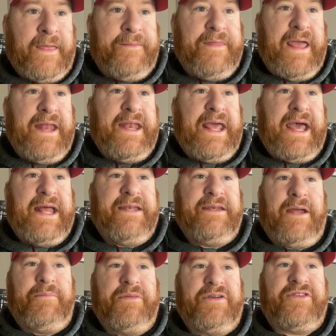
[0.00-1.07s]
Then at
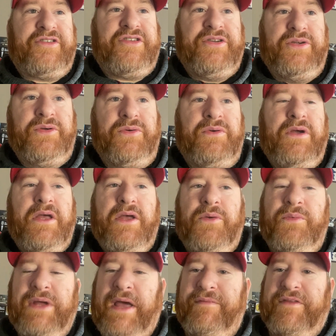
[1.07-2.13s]
number 2,
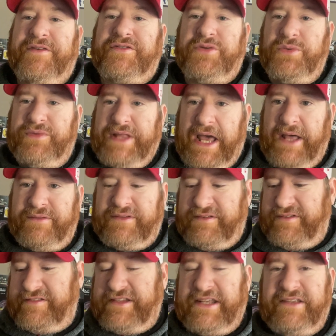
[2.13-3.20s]
we have the
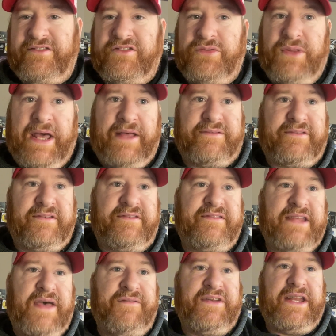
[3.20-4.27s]

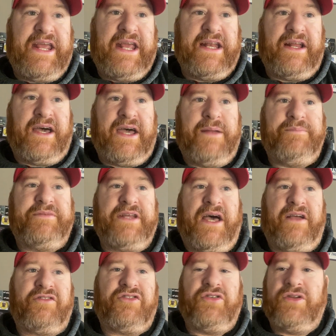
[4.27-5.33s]
2006-2007 Anaheim
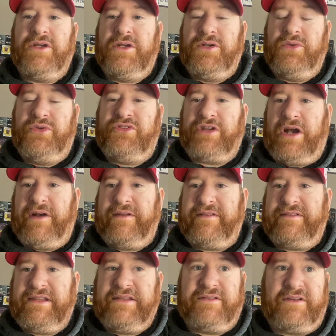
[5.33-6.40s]
Ducks, who started the
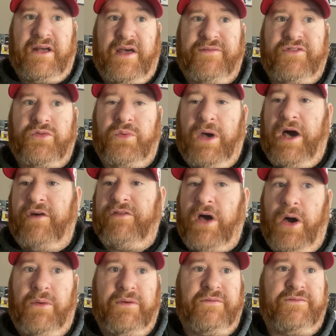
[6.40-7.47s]
season off
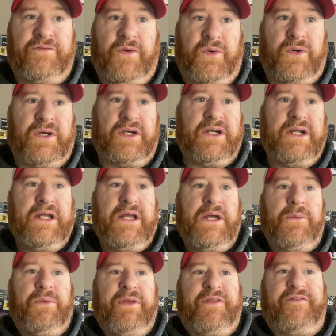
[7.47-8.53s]
12-0-4
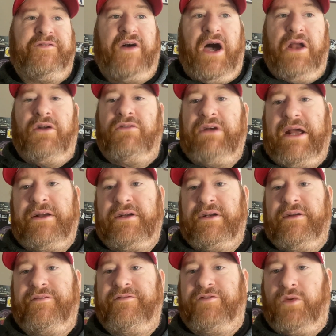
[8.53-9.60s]
with a final record
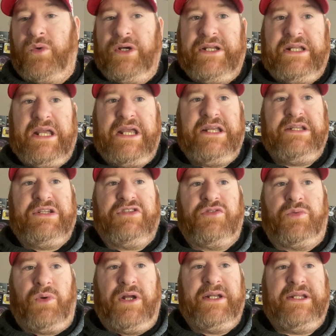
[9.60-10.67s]
of
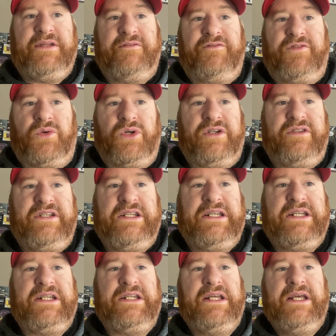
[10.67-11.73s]

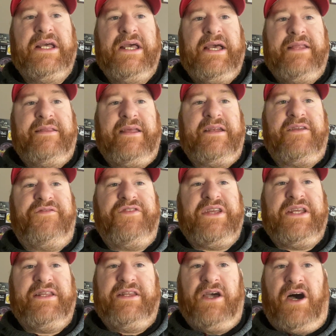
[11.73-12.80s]
48-20-14. They
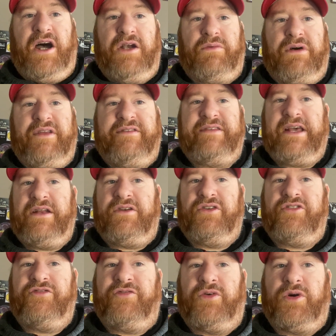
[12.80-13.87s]
defeated the Ottawa
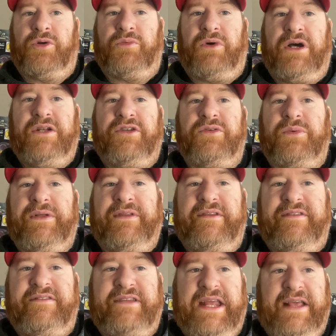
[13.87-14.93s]
Senators 4-1 to win the
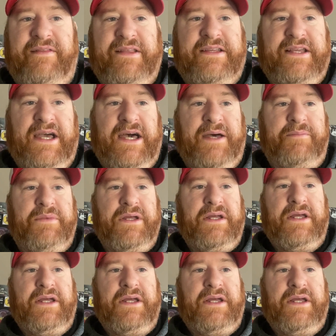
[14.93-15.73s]
Stanley Cup.